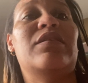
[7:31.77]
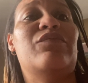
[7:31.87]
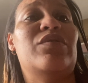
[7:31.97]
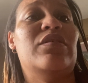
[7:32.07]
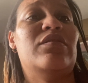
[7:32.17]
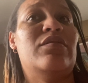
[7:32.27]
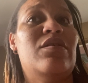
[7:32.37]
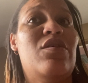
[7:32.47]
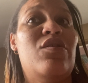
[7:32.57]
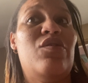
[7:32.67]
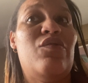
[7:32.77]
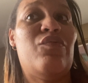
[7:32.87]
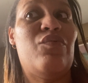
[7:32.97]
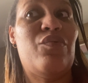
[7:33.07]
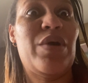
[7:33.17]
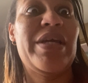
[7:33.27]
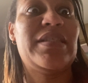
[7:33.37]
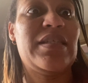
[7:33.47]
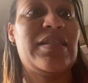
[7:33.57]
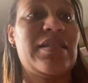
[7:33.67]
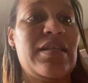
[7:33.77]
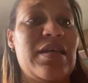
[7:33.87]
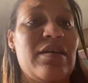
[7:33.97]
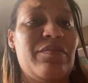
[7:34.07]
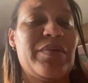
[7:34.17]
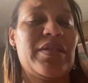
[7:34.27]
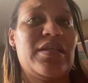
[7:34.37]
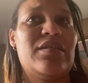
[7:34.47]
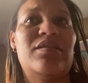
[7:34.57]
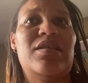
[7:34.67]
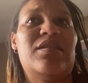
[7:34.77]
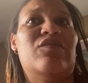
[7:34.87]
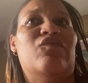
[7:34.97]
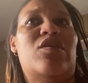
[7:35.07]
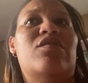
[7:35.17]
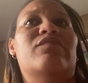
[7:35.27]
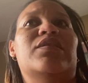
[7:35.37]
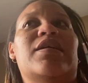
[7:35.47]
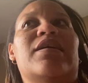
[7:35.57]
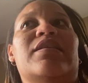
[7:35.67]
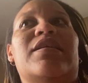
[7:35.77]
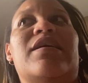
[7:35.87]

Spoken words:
would have went to seek help. And there's nothing wrong with that.